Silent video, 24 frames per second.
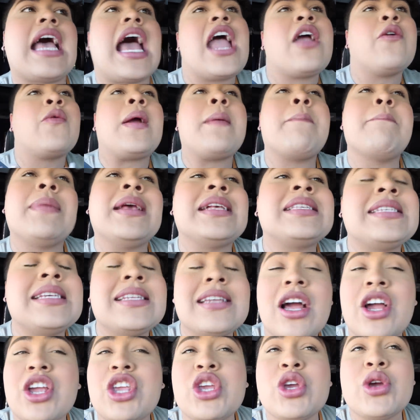I went
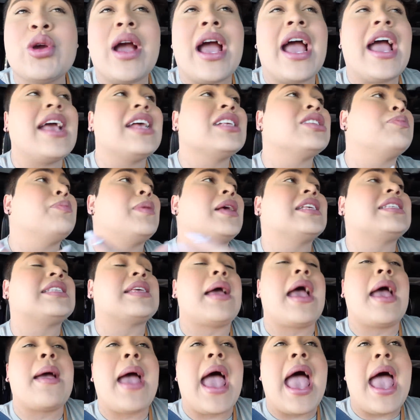missing on you guys, Miss
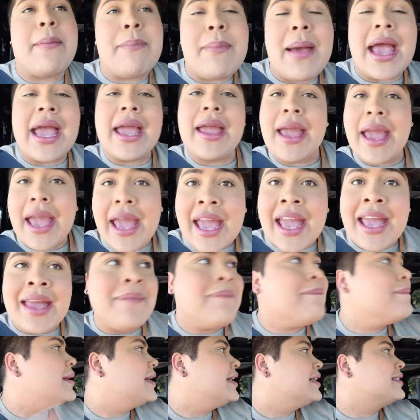MIA,
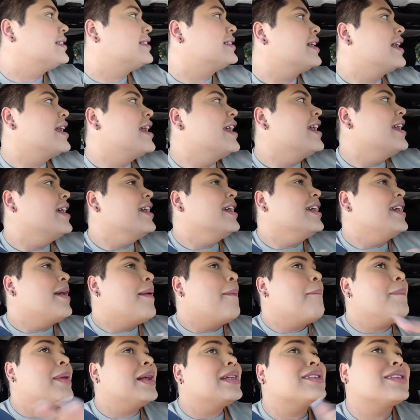Miss, Ghost,
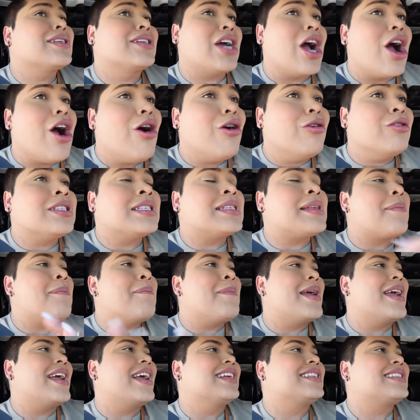Miss Ghost,
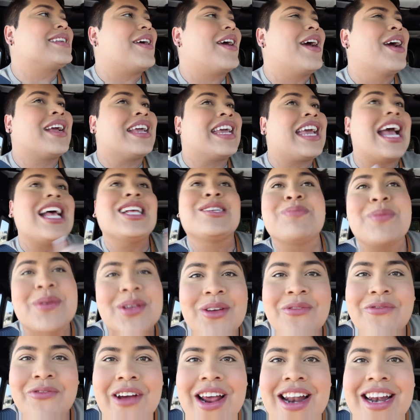Miss Casper
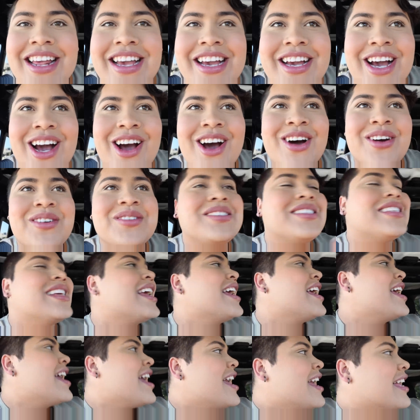the Friendly Ghost.
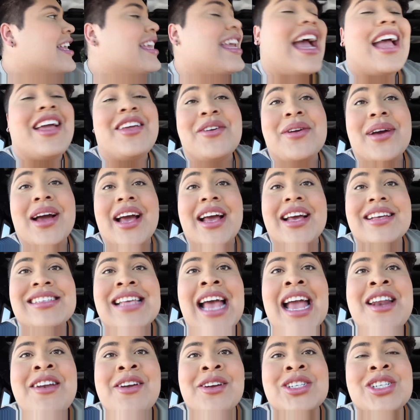Yeah, you guys,
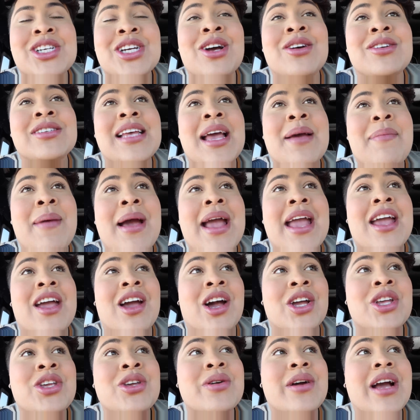I know she goes MIA
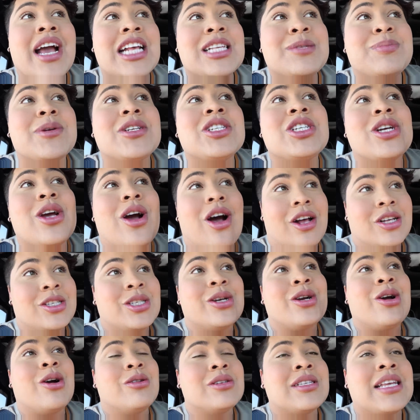on you guys, but she
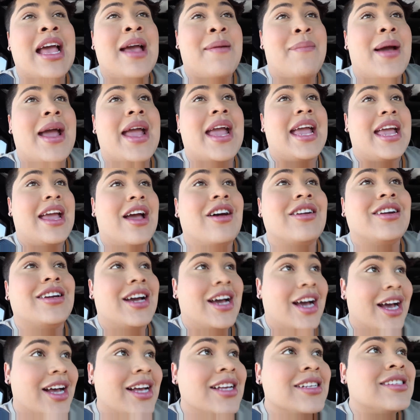also goes MIA on
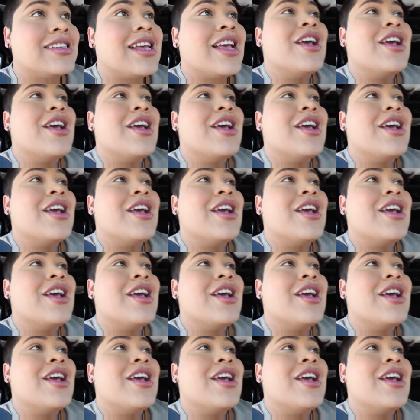us.